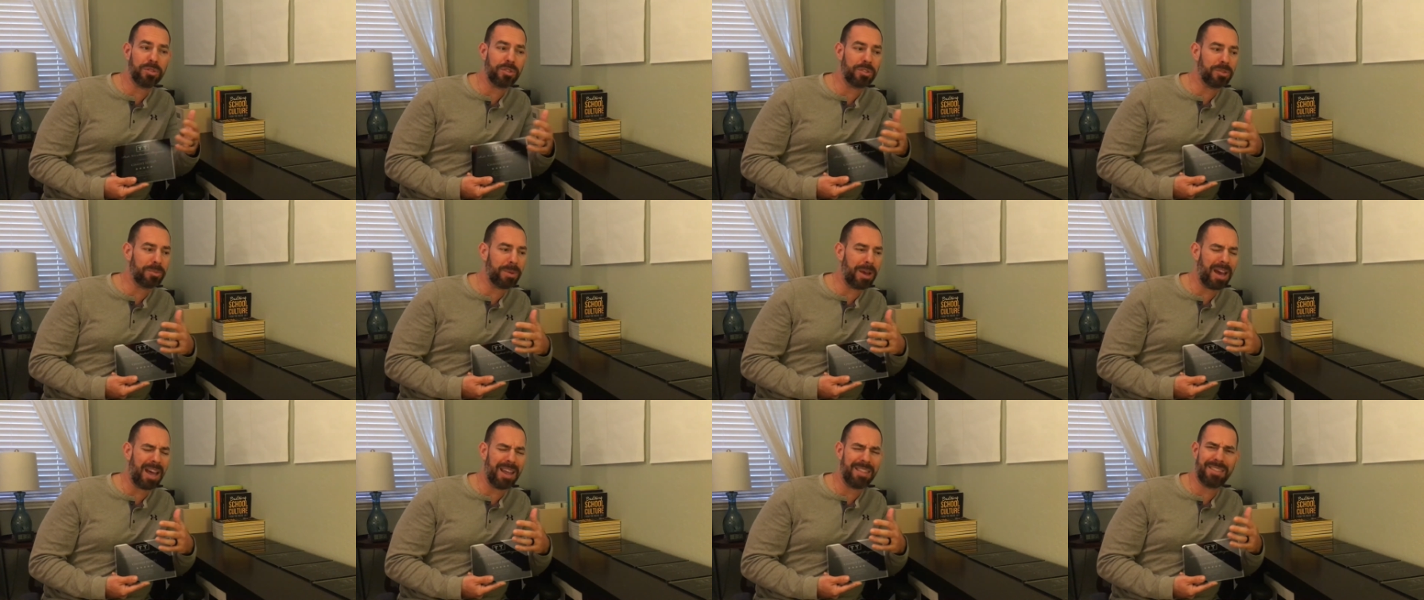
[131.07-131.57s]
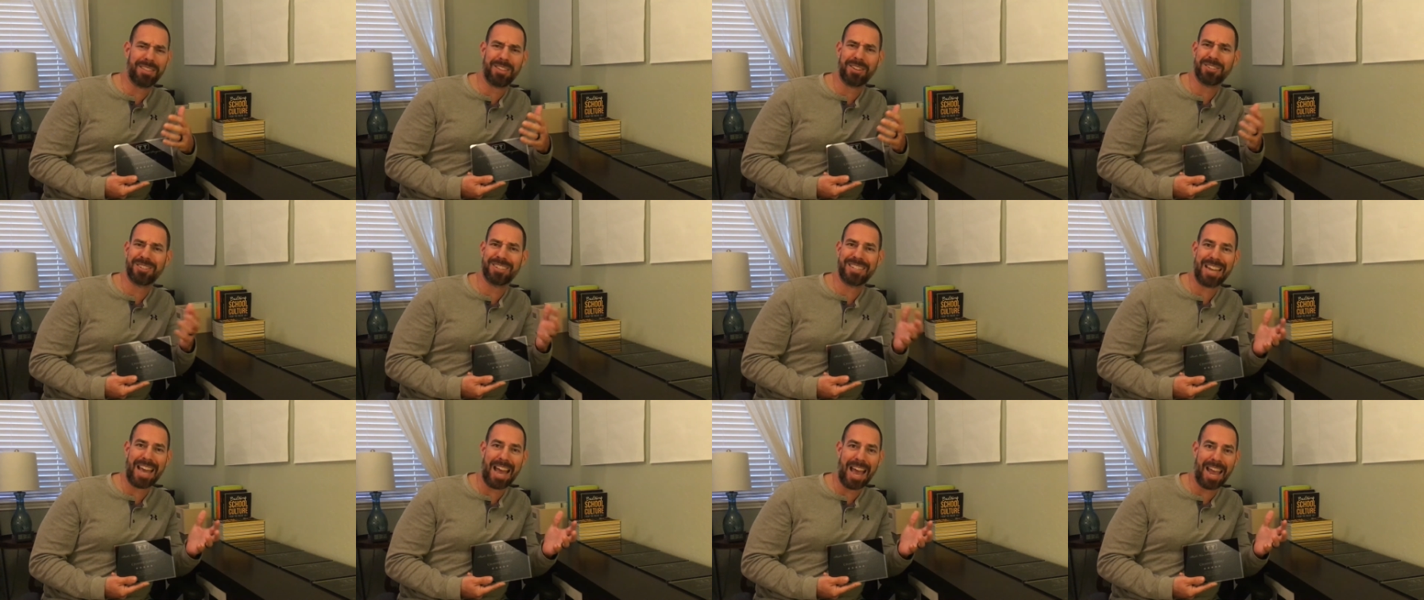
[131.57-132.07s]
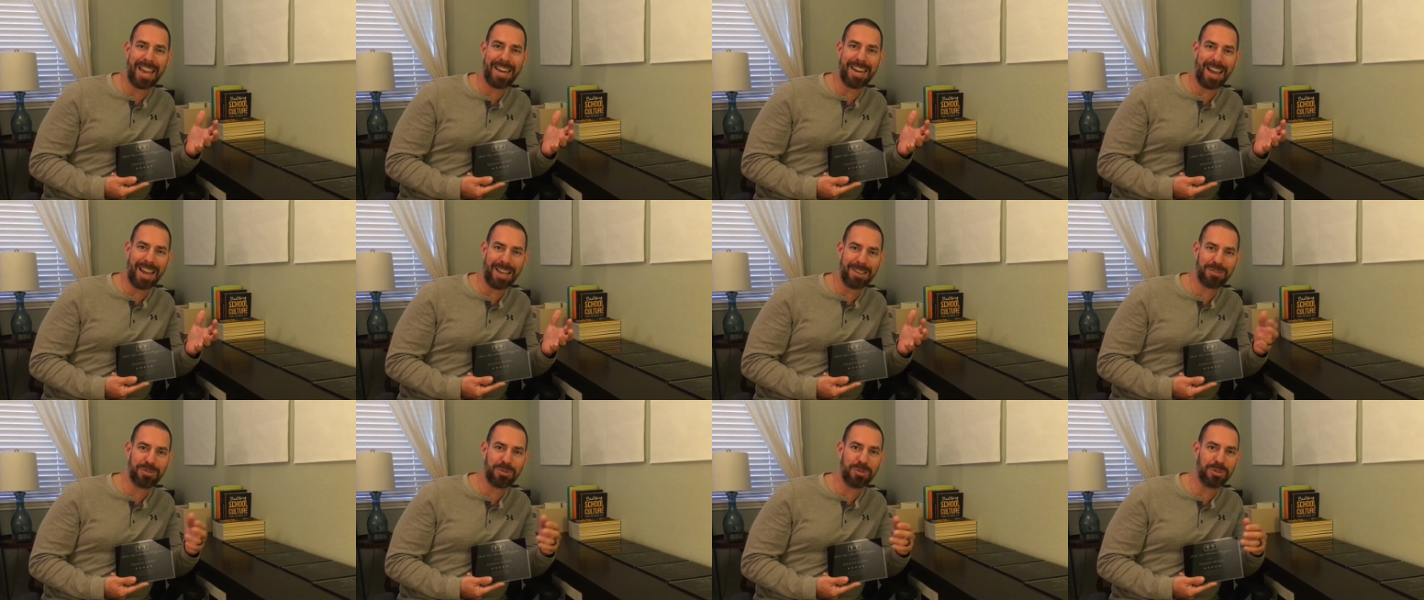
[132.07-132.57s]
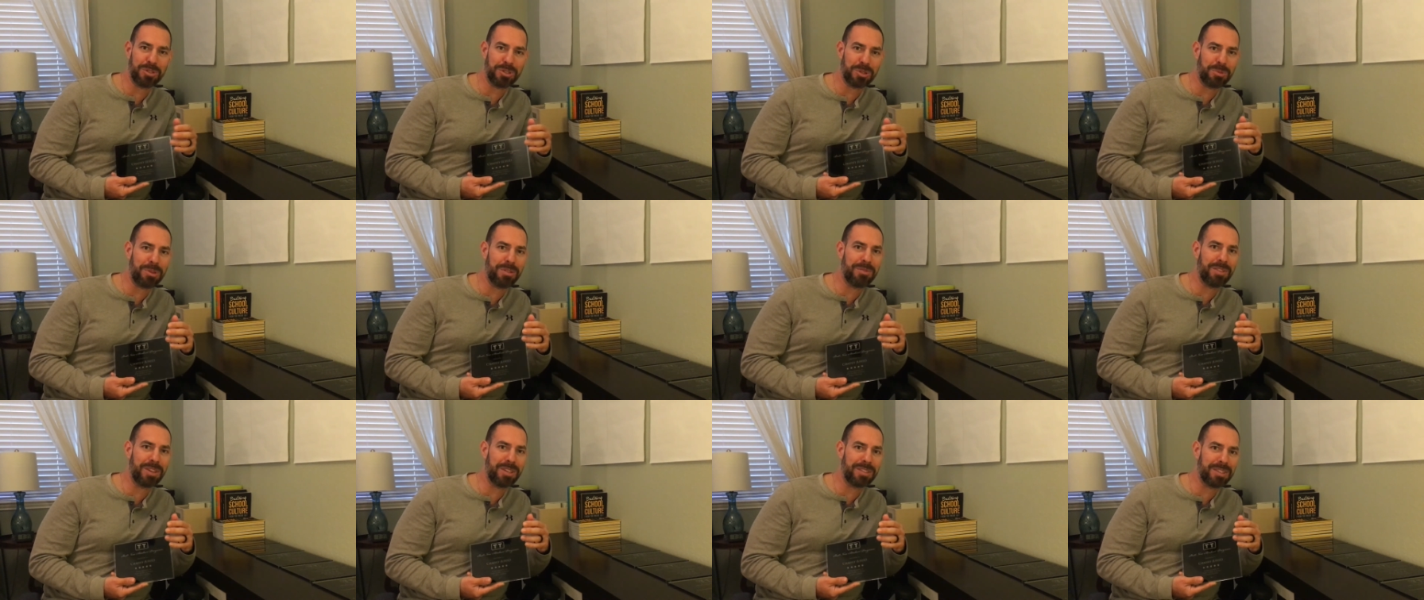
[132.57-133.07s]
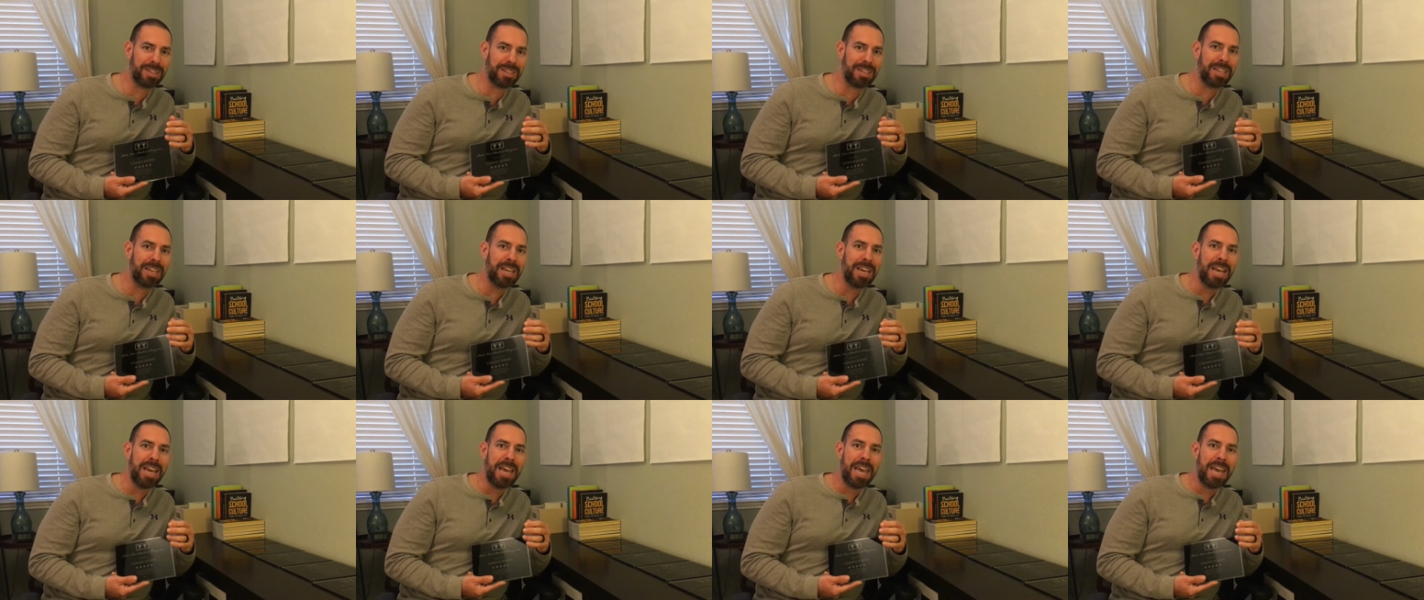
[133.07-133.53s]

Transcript: There's about, I think there's nine high schools that we visit,